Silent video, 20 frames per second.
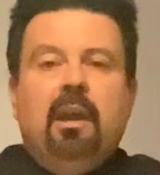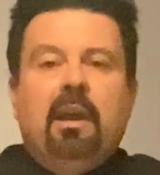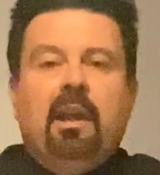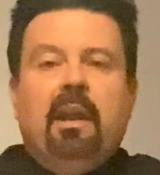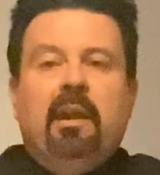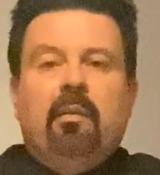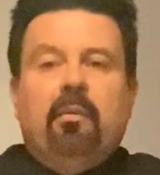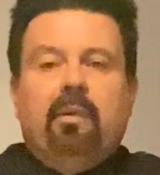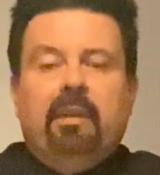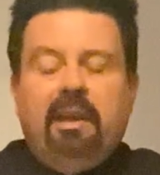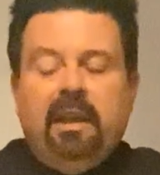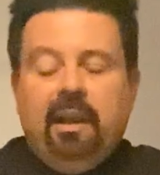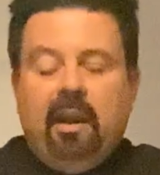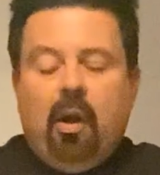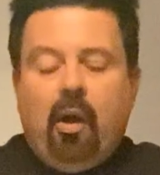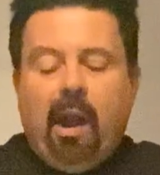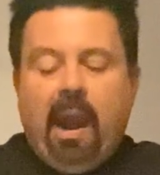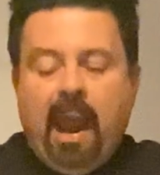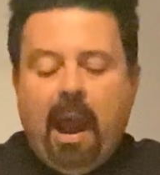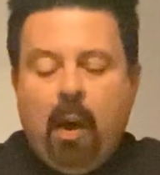And we need
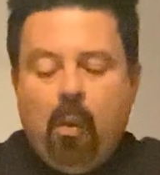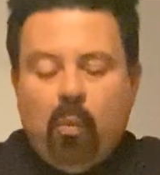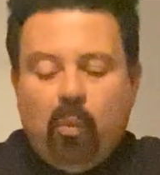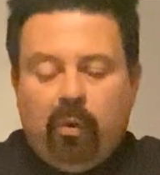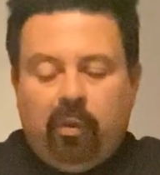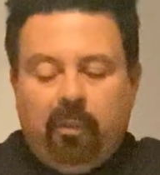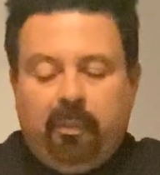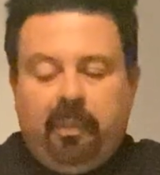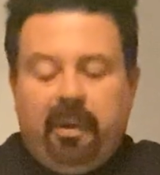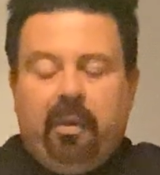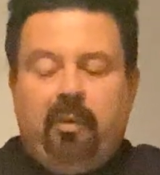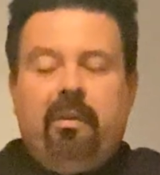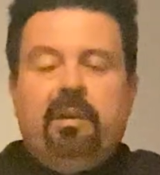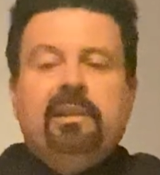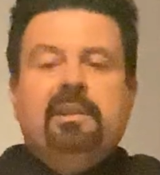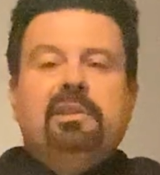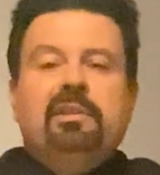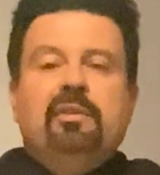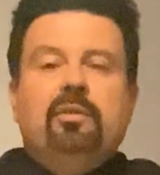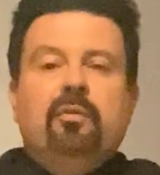our outward
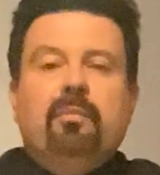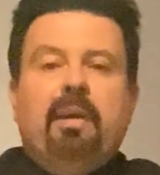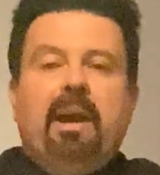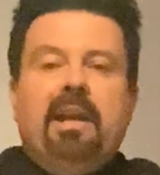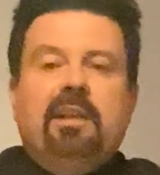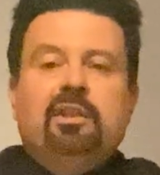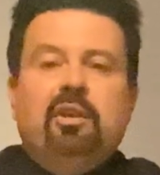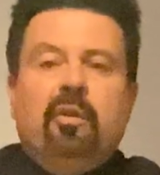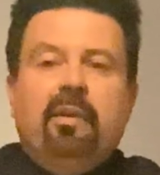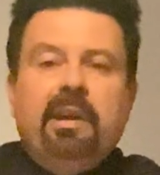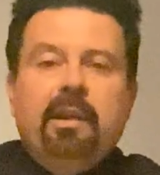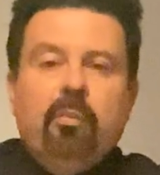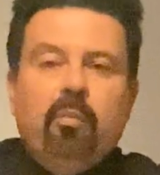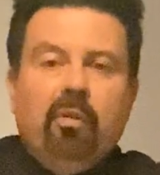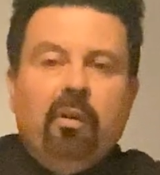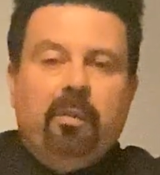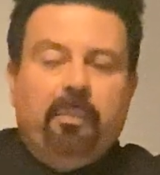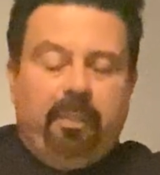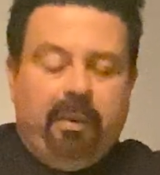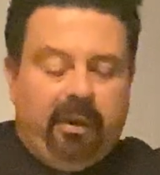appearance to match our
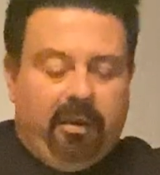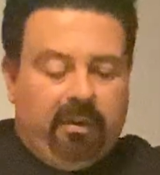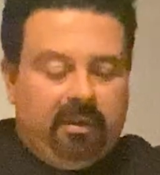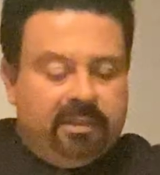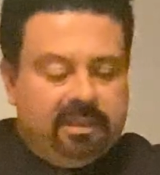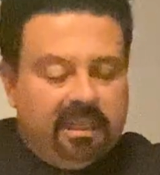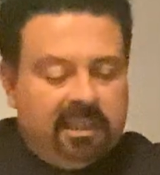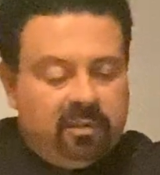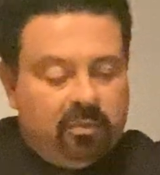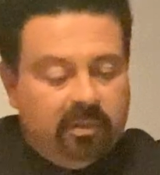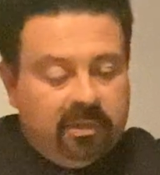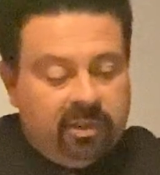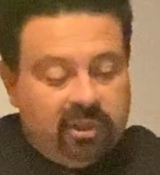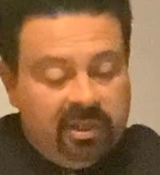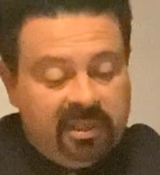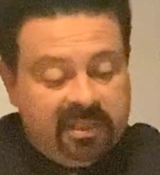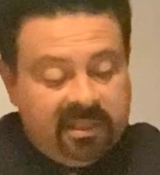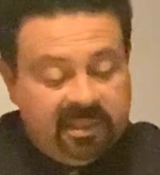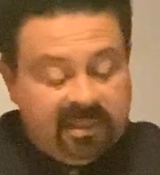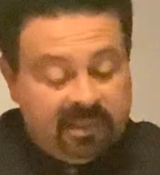inward appearance. That's what
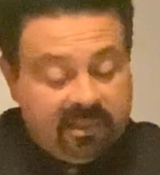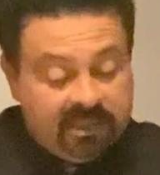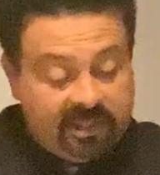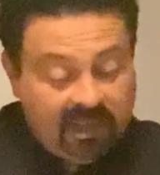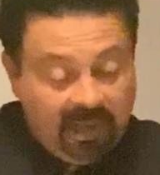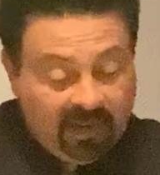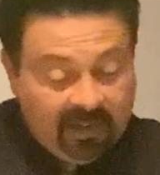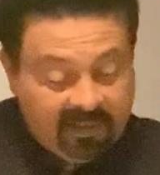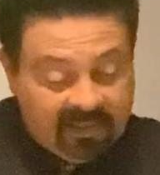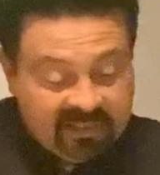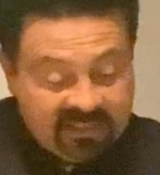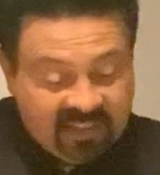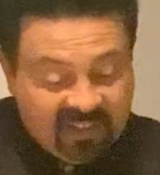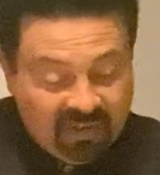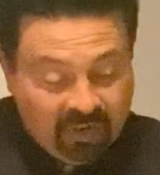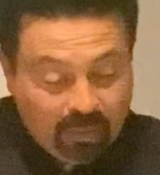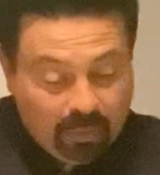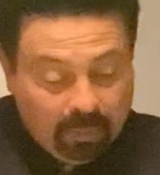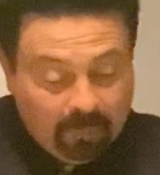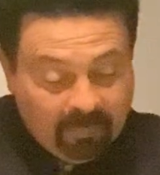Jesus is telling us
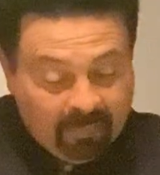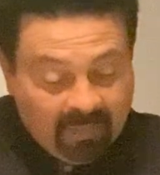here